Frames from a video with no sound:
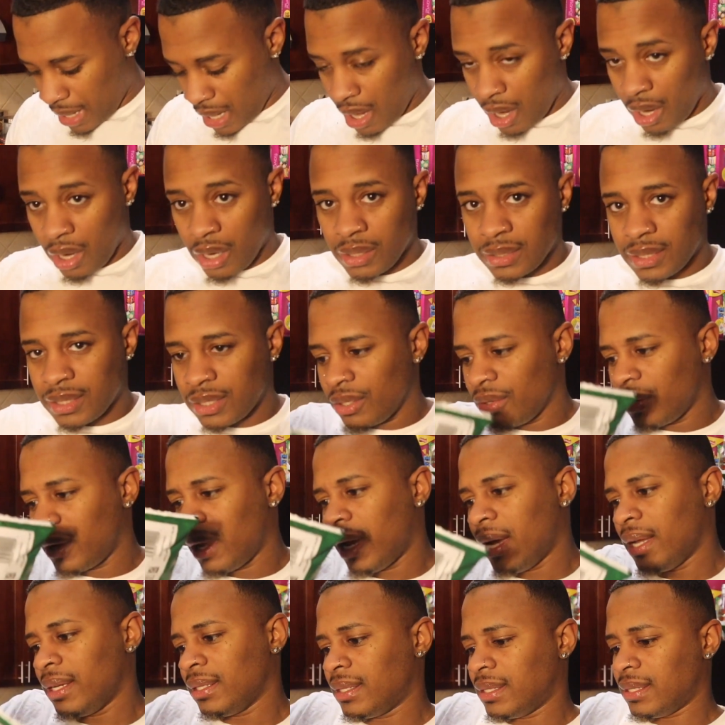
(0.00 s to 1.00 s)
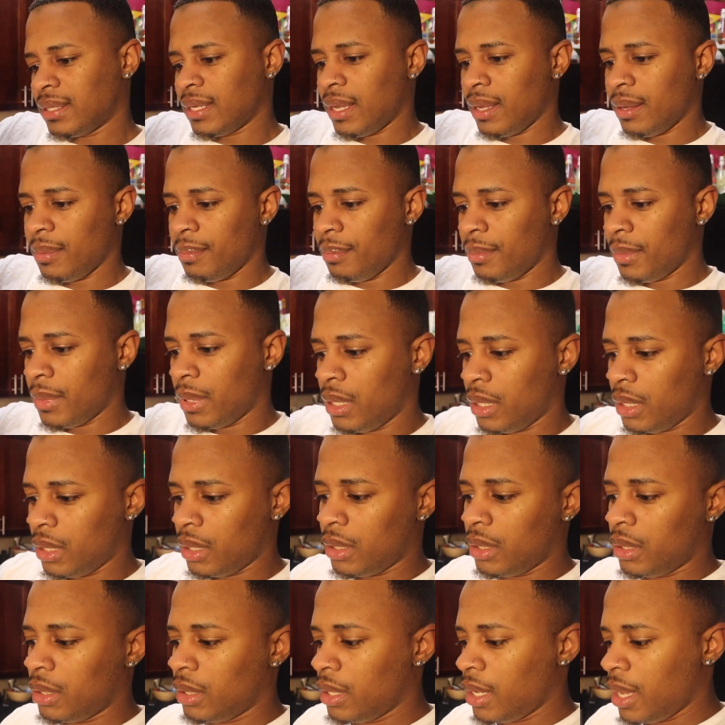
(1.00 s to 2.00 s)
I also got some
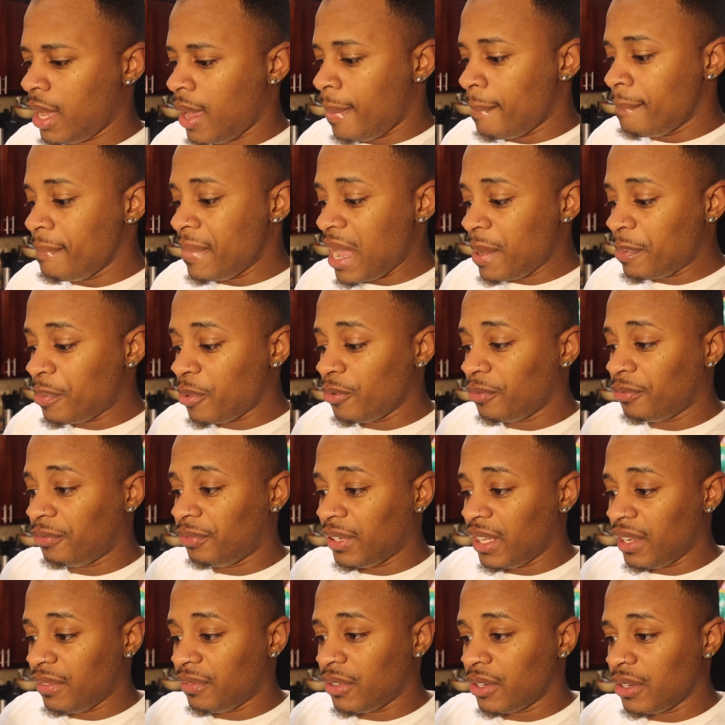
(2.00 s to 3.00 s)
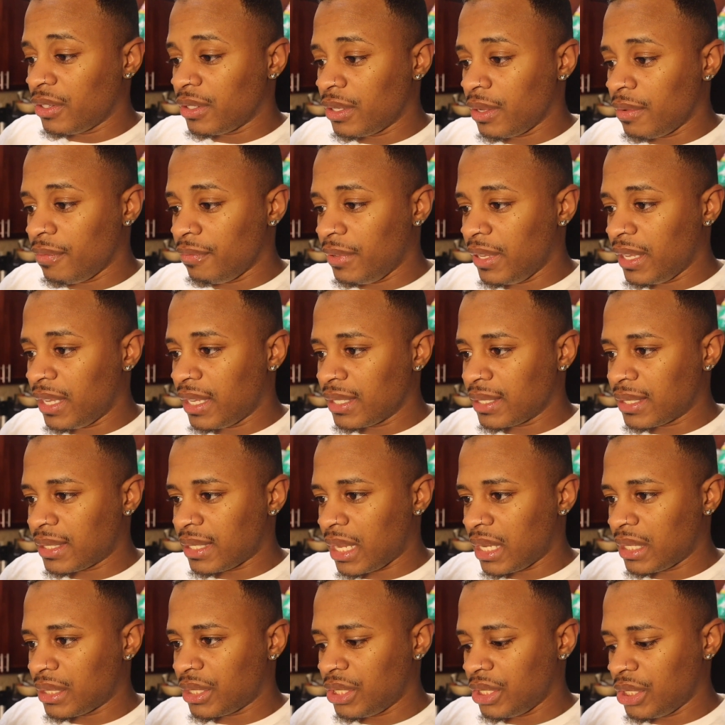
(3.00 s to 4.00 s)
maple flavored vegan
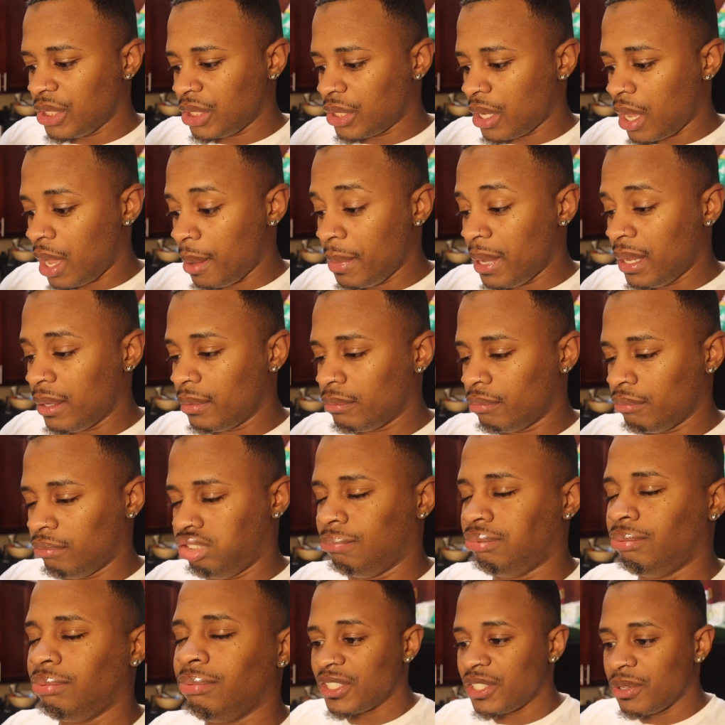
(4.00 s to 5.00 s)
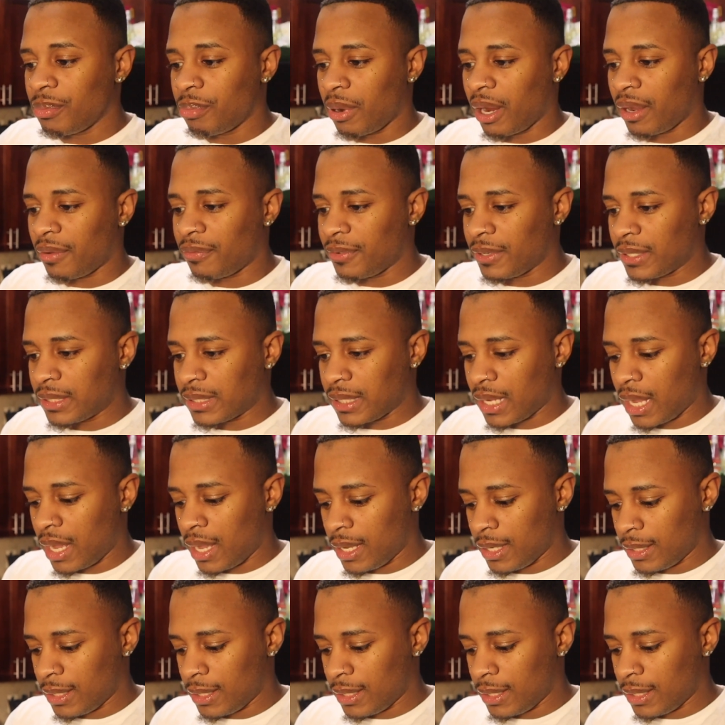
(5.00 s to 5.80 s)
veggie breakfast,